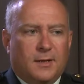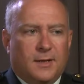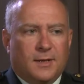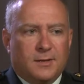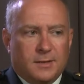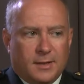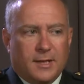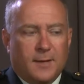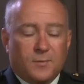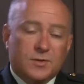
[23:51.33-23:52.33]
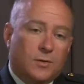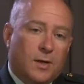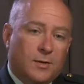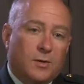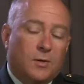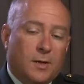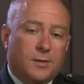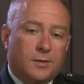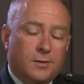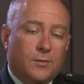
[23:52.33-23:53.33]
the camp was
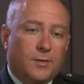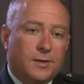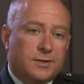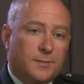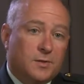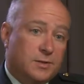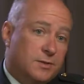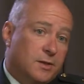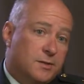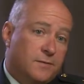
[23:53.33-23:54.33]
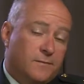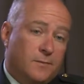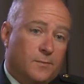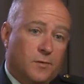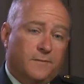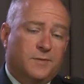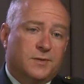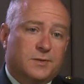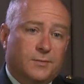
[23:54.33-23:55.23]
undergoing some construction for improvements,